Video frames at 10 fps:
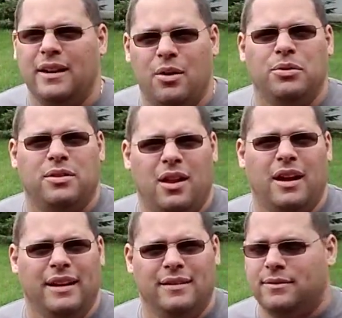No, it's
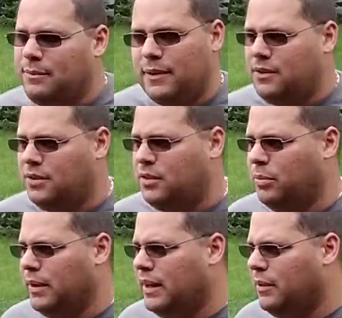line. It's
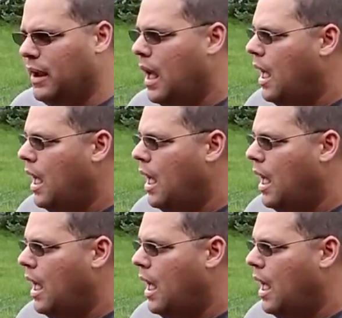stupid anyway.